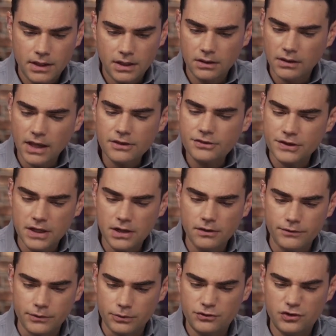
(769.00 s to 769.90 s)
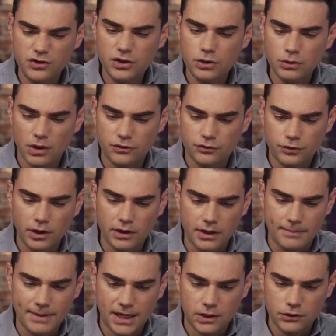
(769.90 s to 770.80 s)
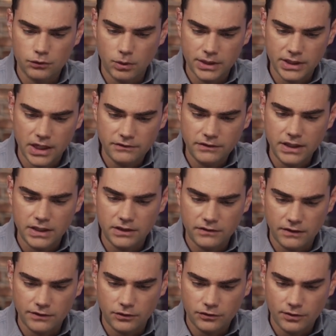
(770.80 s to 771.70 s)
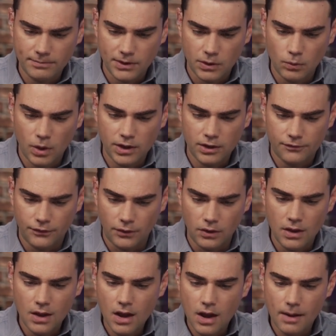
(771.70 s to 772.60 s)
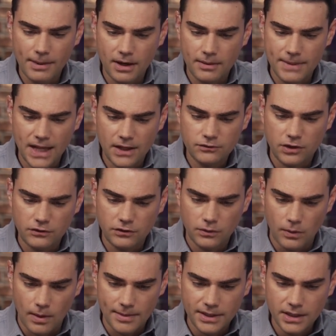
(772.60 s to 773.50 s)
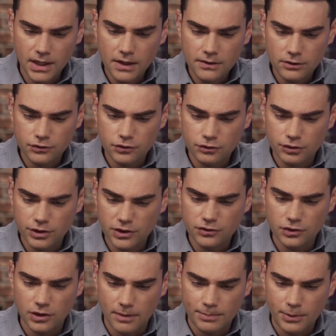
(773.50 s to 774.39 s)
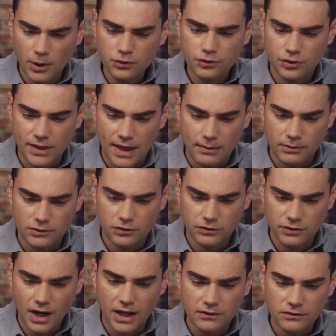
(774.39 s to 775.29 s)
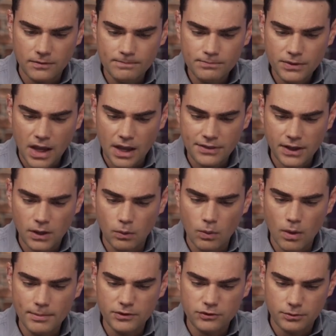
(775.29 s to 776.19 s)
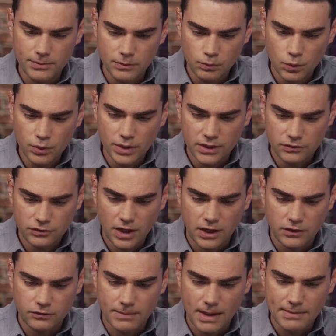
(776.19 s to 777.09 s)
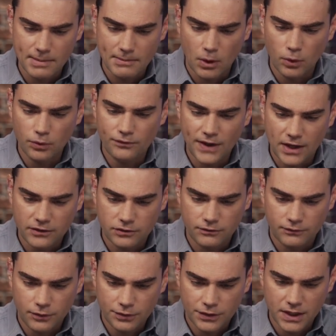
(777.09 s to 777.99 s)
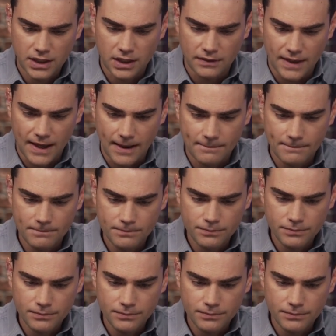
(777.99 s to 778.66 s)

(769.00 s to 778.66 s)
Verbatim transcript: In a lengthy interview with GQ Australia back in 2018, he said, There's something wonderful about a man chasing women. There's a traditional approach to that, which is nice. I think a woman should be wooed and chased. Maybe I'm old fashioned for thinking that.